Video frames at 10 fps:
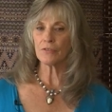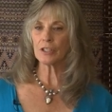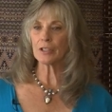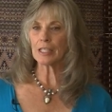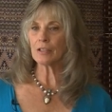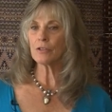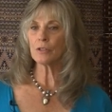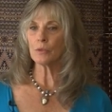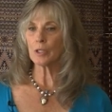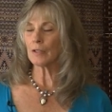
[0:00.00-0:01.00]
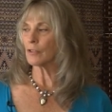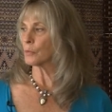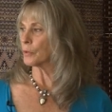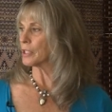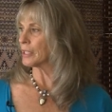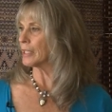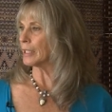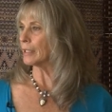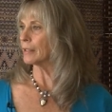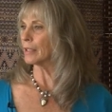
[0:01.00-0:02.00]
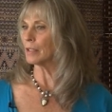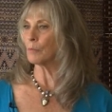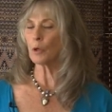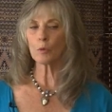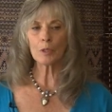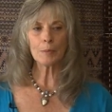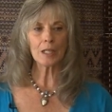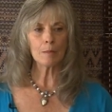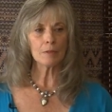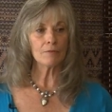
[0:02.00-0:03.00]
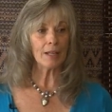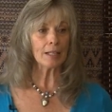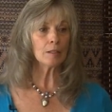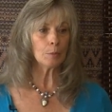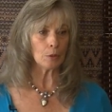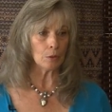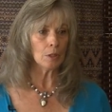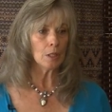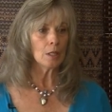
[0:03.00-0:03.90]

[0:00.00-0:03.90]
feel into whatever's presenting, then the more we become available